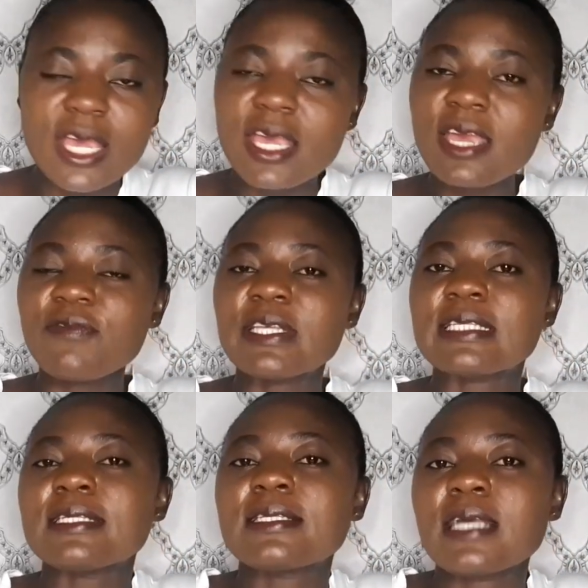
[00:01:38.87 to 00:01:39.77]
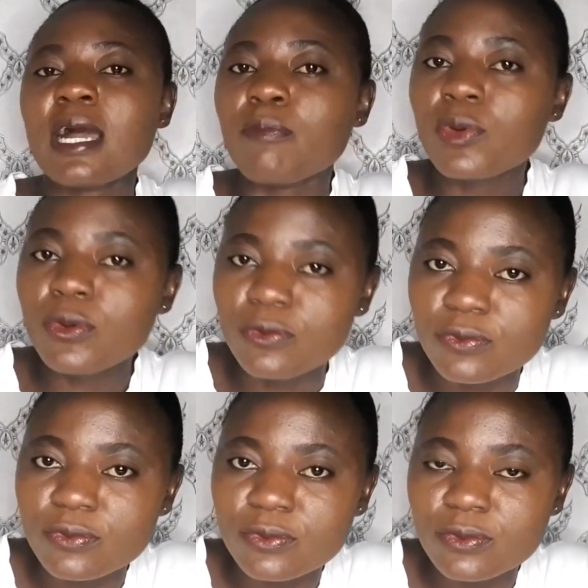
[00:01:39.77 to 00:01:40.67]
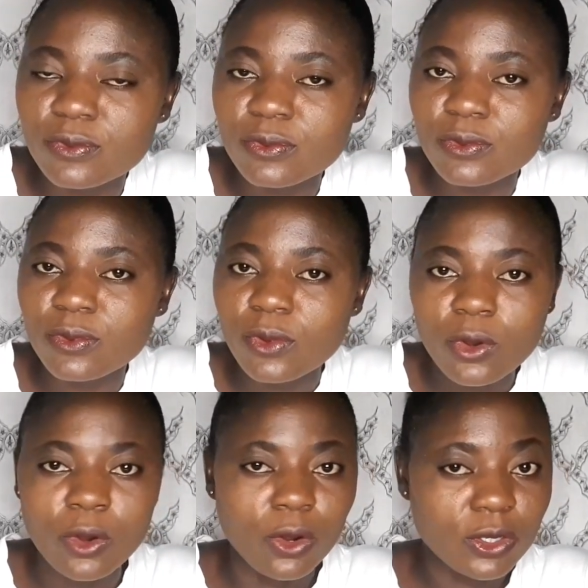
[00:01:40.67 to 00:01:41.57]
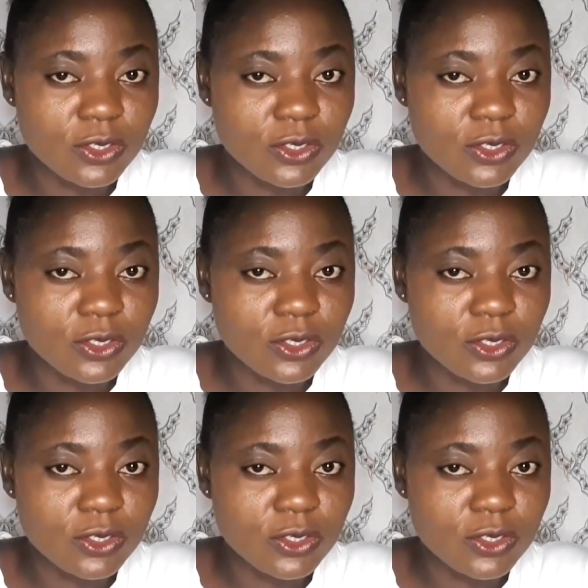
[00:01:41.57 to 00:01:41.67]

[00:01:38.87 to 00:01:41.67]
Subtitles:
If it is approved or